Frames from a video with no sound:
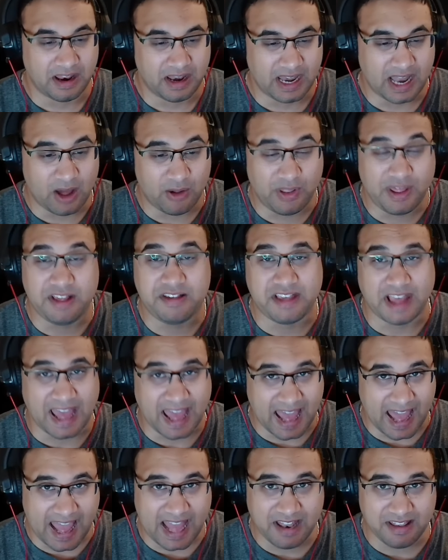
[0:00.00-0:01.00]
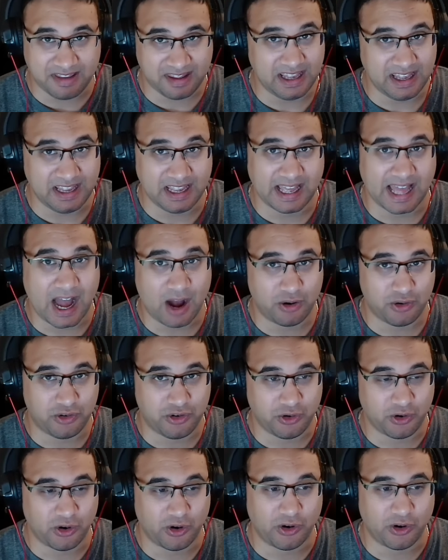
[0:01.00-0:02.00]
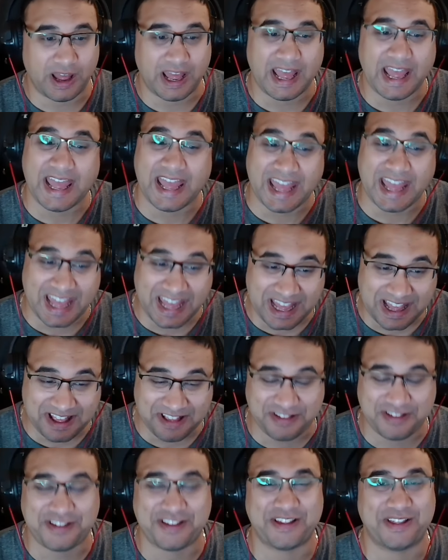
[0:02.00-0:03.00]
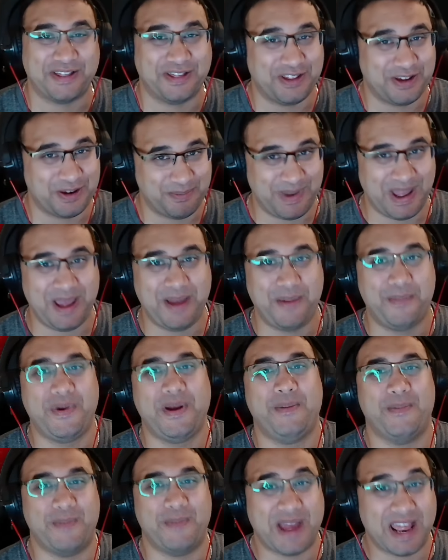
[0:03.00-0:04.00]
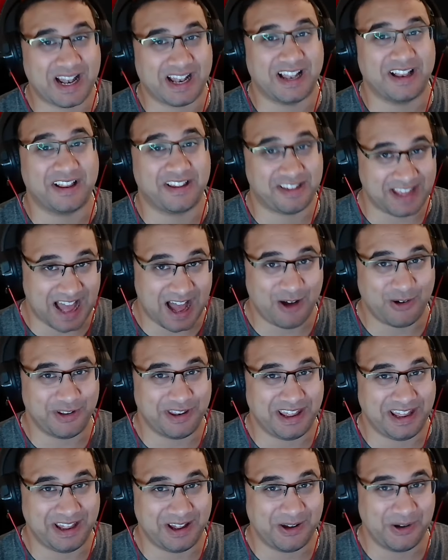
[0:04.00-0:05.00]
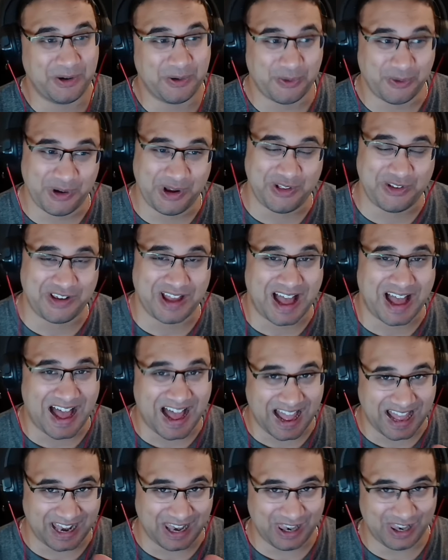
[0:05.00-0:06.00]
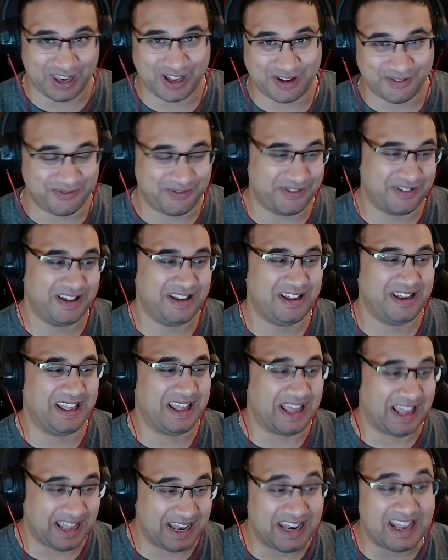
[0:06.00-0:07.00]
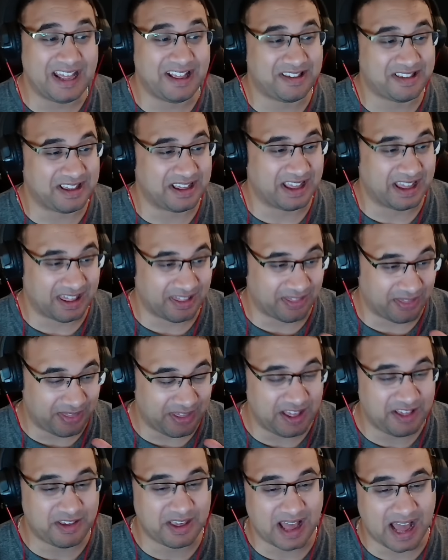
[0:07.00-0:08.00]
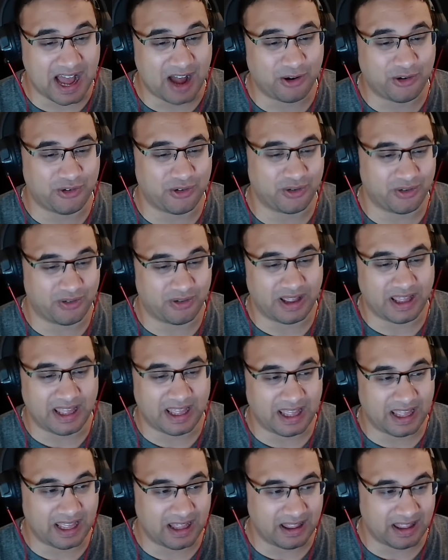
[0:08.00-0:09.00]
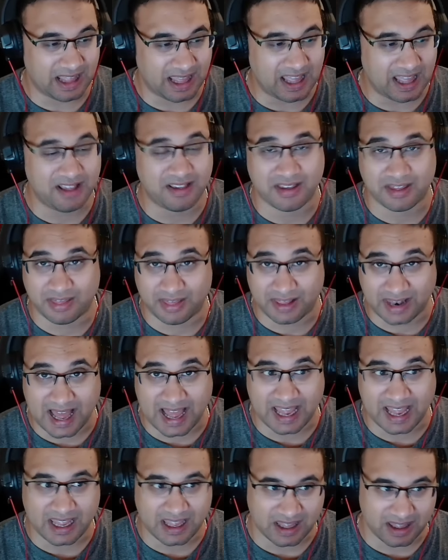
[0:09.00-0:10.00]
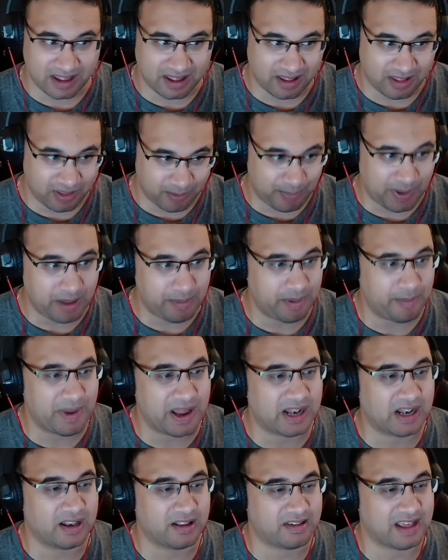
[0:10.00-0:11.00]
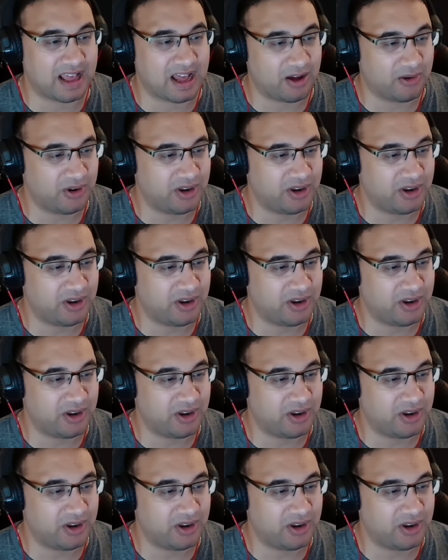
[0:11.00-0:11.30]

Now this ending outro is the baby metal sounding, which I love. It is, this outro is like the baby metal sound.